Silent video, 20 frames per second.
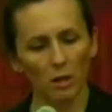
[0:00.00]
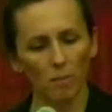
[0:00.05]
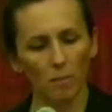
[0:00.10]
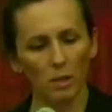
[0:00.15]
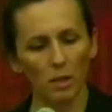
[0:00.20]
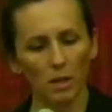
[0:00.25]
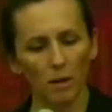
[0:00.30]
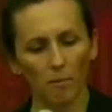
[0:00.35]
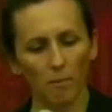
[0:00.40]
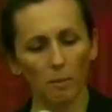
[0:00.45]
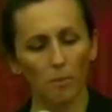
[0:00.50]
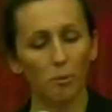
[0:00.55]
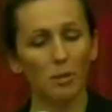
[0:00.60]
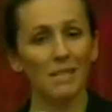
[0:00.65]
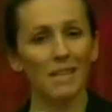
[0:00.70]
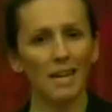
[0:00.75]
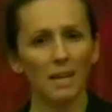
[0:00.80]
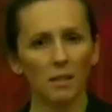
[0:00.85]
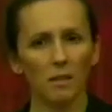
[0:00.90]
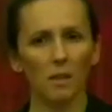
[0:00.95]
become the
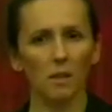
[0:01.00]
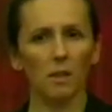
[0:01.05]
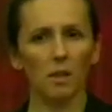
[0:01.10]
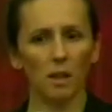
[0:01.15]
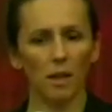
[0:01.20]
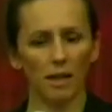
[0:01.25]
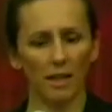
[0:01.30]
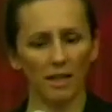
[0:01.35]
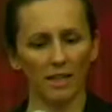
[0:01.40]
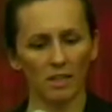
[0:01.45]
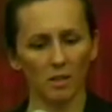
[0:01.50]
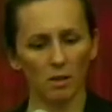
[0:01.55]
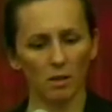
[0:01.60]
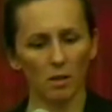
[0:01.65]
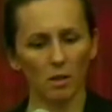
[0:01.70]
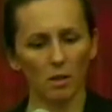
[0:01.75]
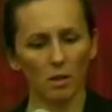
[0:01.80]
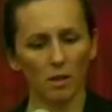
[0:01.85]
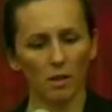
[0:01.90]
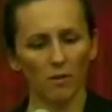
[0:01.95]
protected class,
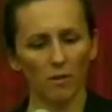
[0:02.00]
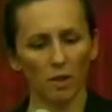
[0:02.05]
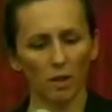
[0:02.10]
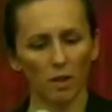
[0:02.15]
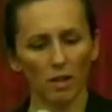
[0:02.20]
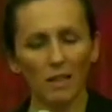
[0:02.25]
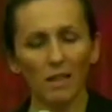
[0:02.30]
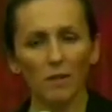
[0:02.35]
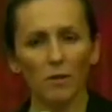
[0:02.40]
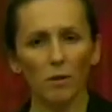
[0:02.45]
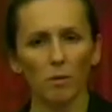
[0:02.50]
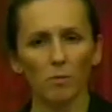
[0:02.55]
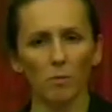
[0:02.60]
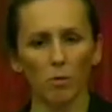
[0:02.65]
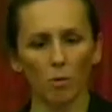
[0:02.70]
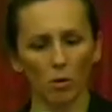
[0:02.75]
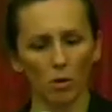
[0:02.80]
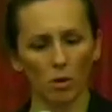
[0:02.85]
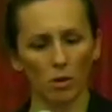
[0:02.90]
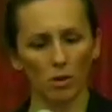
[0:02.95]
giving an even
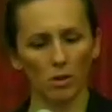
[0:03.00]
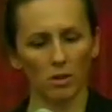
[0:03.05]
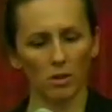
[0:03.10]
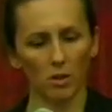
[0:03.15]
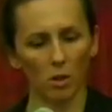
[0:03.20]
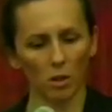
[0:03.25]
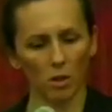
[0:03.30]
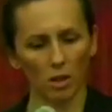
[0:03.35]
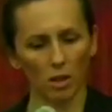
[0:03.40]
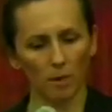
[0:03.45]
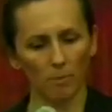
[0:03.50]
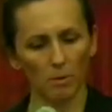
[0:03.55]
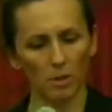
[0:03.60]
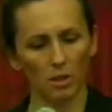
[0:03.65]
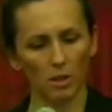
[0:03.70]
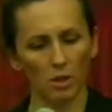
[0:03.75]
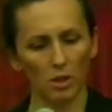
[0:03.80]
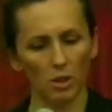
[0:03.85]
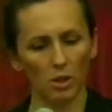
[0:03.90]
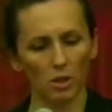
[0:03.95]
more stark
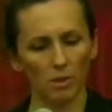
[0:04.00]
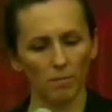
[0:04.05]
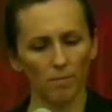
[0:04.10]
opposition.